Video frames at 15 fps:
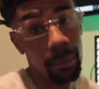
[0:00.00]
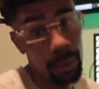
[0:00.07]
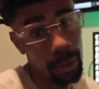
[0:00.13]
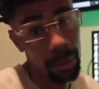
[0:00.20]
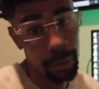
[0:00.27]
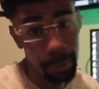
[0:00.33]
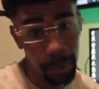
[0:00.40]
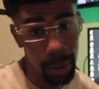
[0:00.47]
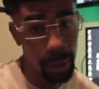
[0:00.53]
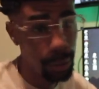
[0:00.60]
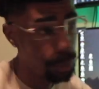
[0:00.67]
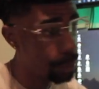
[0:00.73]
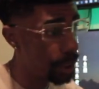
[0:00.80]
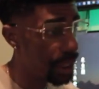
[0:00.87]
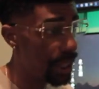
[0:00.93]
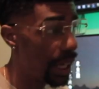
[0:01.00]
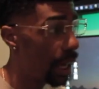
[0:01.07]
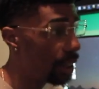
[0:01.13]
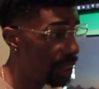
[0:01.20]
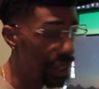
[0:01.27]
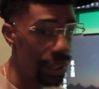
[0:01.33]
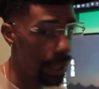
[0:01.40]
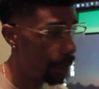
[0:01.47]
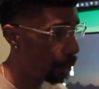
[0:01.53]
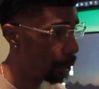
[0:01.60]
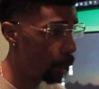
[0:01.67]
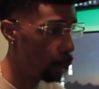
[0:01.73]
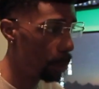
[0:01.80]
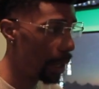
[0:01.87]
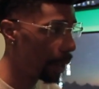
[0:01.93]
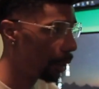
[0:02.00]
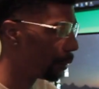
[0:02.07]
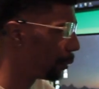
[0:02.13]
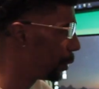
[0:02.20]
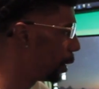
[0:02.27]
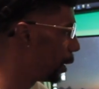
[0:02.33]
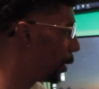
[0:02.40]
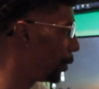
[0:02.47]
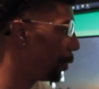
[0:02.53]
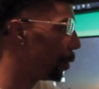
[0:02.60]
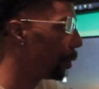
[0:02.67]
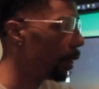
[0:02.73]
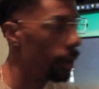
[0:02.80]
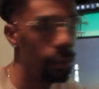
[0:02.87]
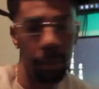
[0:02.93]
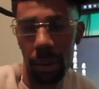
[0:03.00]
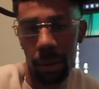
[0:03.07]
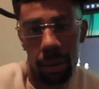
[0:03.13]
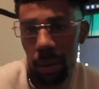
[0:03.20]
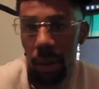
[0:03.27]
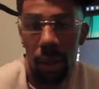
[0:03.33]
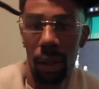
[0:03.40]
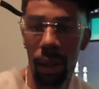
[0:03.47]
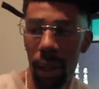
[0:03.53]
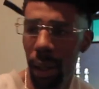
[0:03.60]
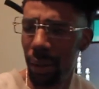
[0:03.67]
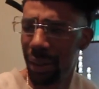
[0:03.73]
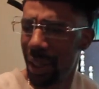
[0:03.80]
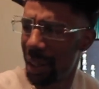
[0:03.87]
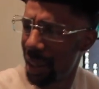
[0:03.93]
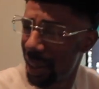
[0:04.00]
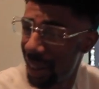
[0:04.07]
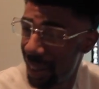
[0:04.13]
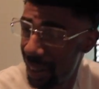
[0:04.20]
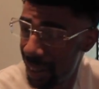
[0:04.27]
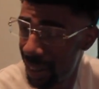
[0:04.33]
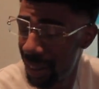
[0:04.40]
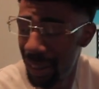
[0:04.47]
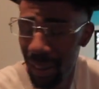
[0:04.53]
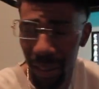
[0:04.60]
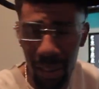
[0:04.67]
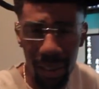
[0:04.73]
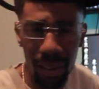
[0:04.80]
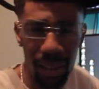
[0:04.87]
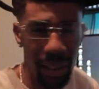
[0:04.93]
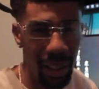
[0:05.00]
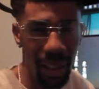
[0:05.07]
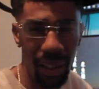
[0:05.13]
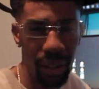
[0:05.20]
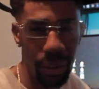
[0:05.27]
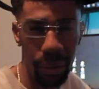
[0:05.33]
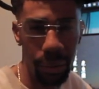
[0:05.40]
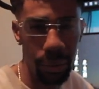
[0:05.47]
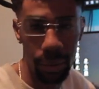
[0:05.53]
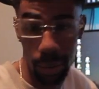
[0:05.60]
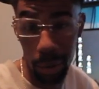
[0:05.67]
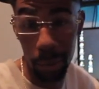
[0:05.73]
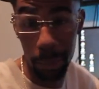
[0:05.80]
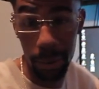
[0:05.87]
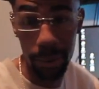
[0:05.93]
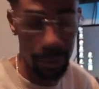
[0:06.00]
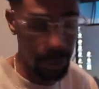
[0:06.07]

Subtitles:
You know what I mean? You can yell in there and nobody will really hear you. They'll be outside like, huh? Can't hear you. You know what I mean?